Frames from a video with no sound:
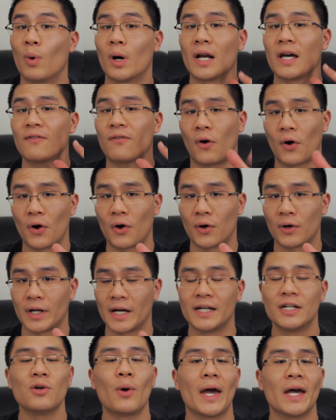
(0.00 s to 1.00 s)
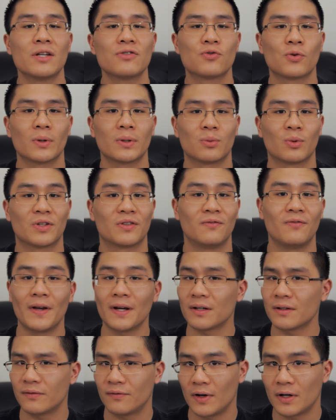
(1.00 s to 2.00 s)
From what I've heard, I knew Android was
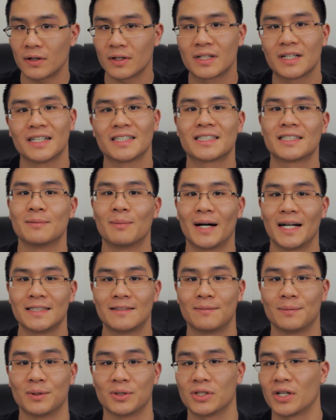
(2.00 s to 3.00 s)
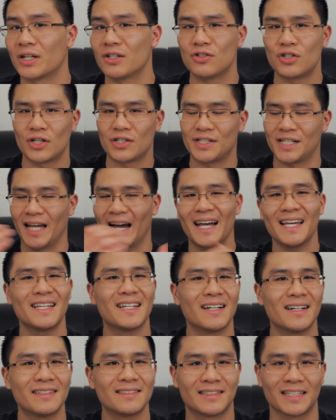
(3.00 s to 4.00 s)
very, very customizable. You can change the
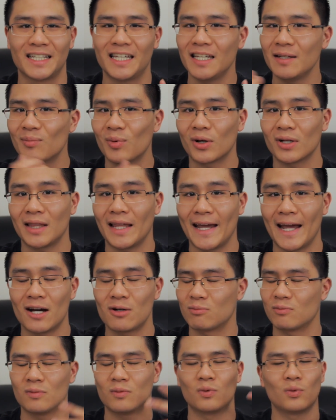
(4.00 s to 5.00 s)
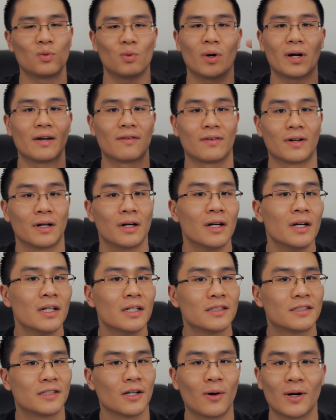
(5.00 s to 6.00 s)
icons, the keyboard layout, mm, whatever.
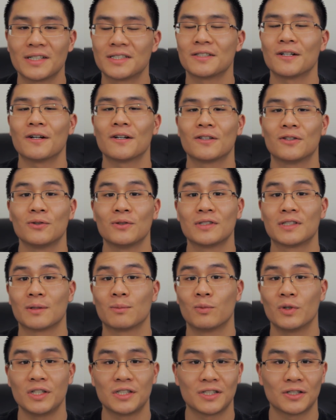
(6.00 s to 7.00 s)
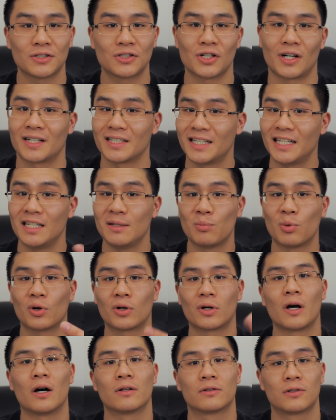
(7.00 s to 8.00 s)
So I started doing some research on keyboard